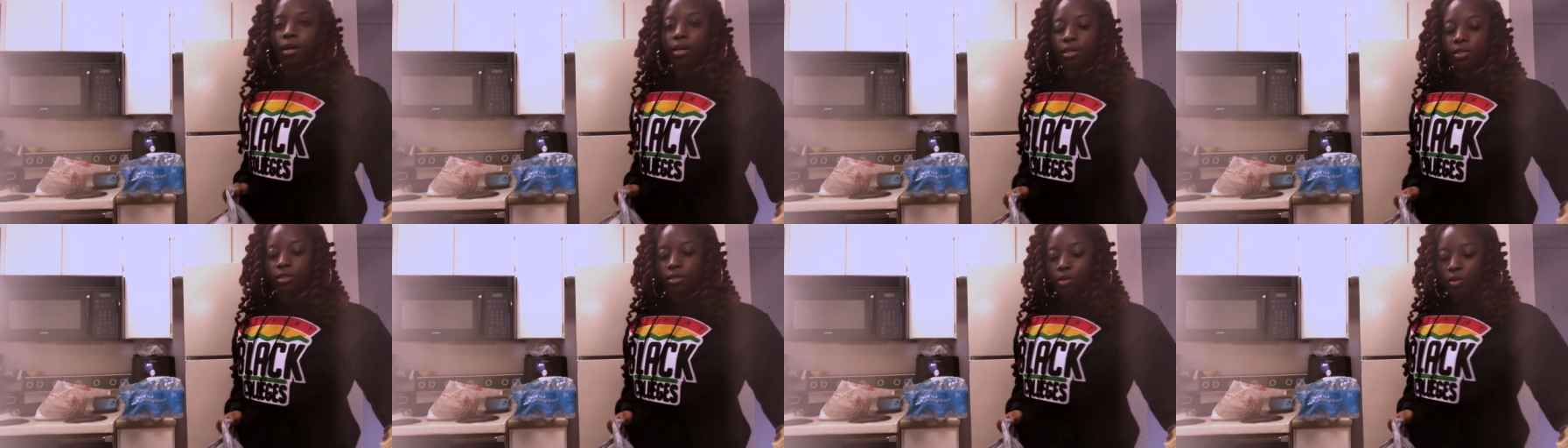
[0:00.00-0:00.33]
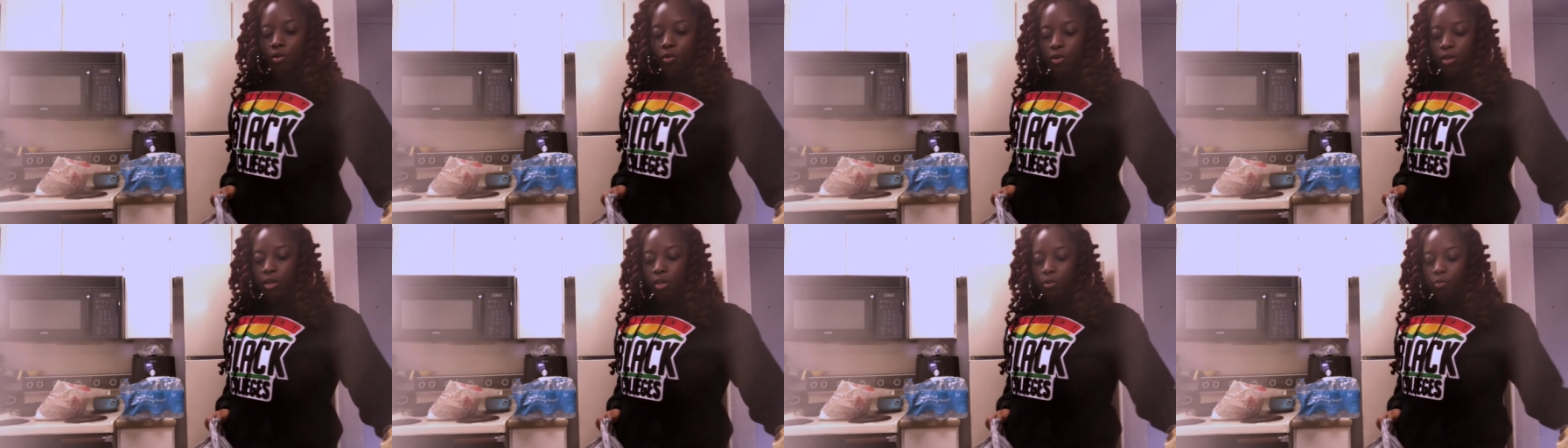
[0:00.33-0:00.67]
is
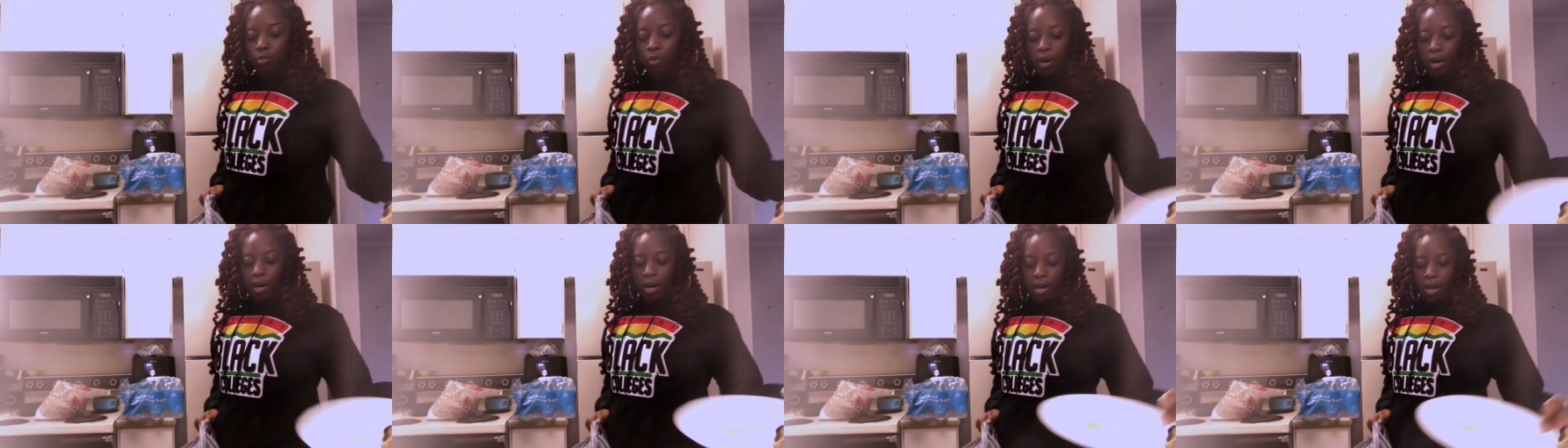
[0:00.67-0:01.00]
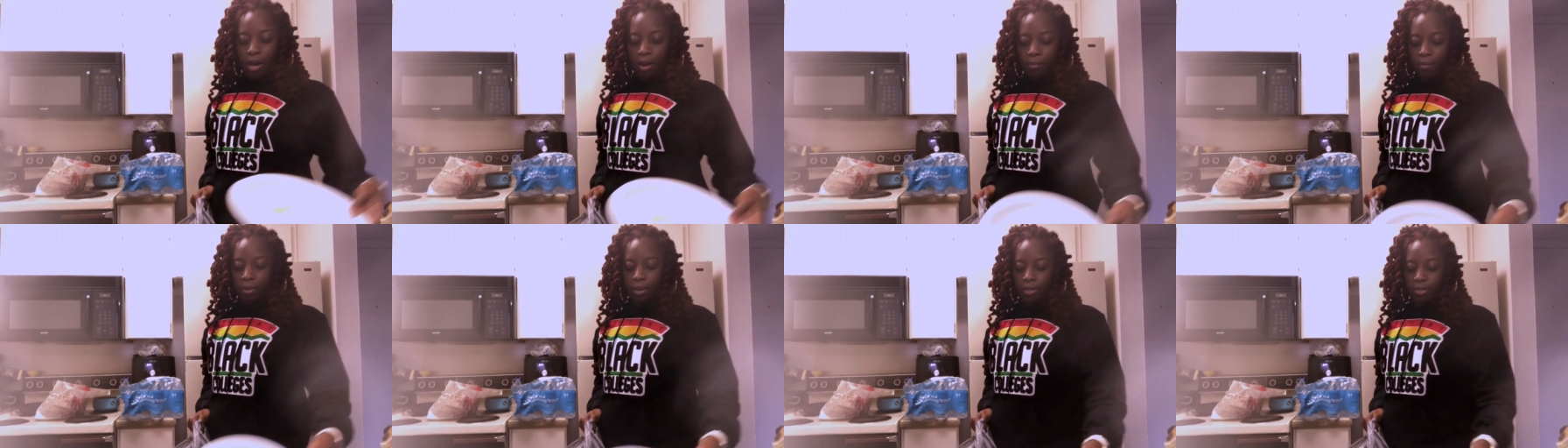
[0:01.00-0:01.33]
low-key where I
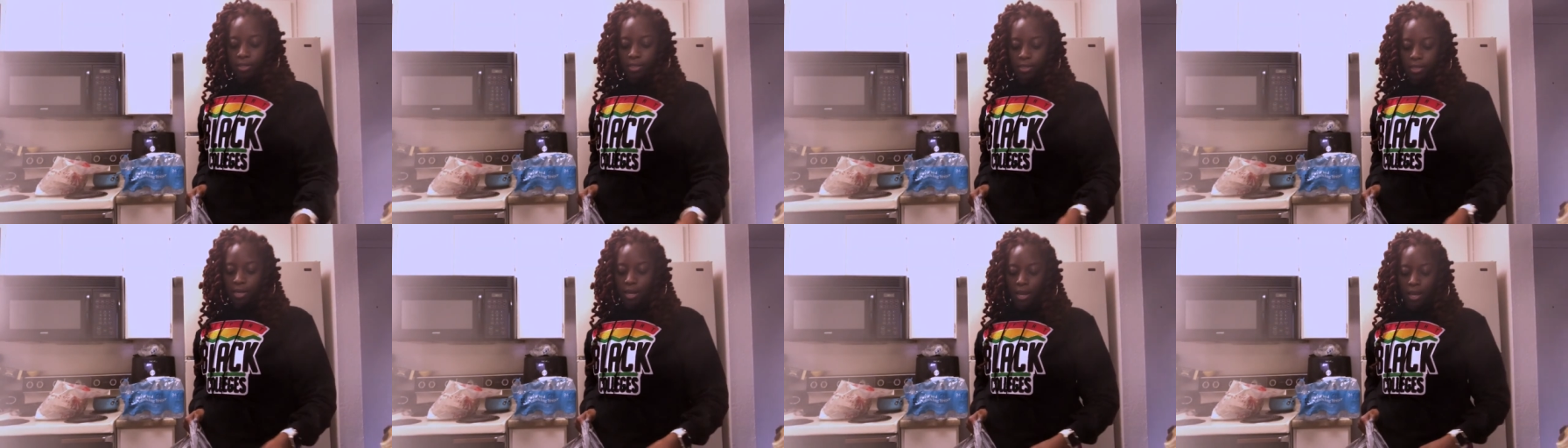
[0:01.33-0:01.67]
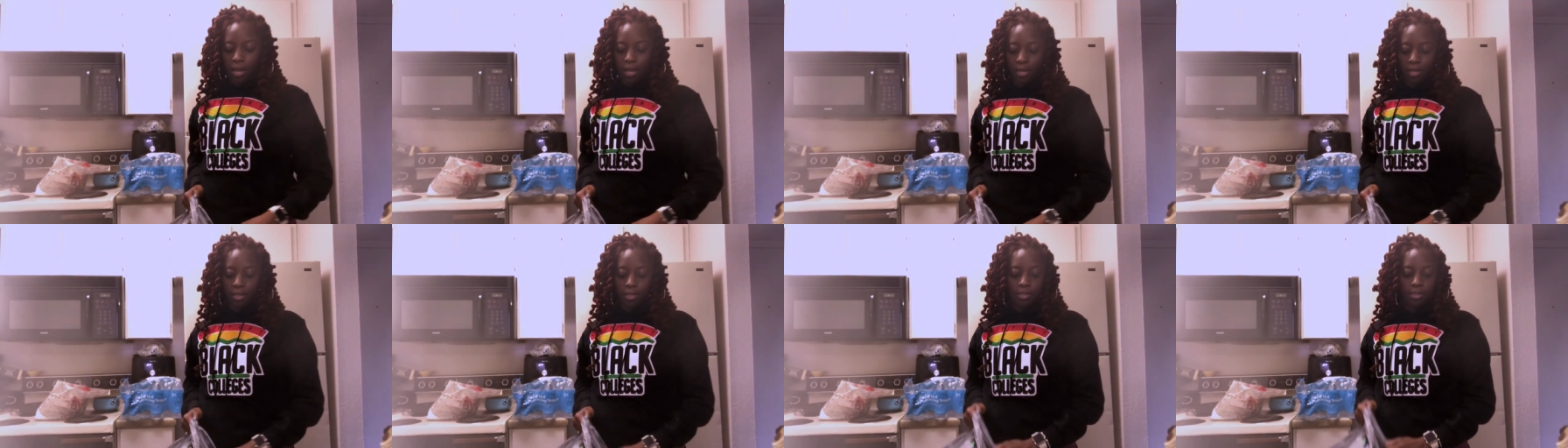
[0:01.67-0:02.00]
got my
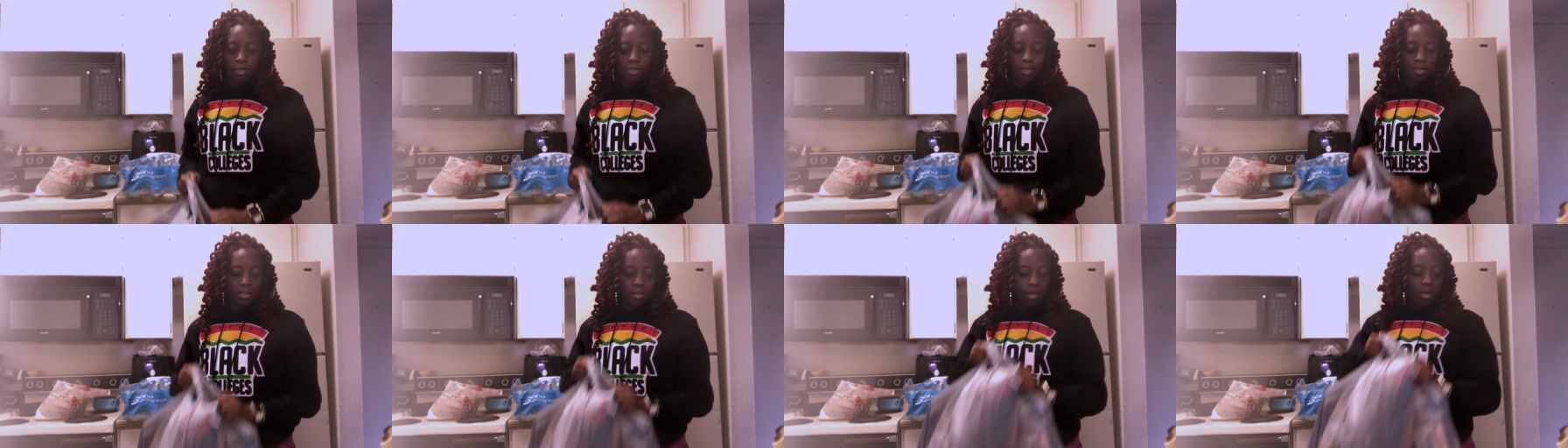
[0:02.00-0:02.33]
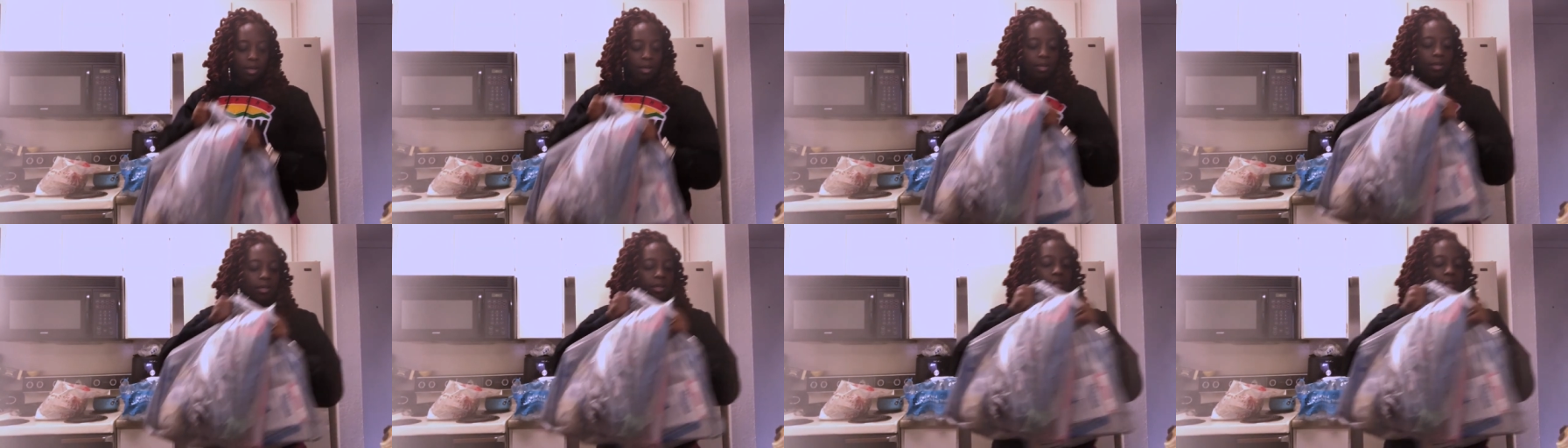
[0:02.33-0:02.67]
snacks.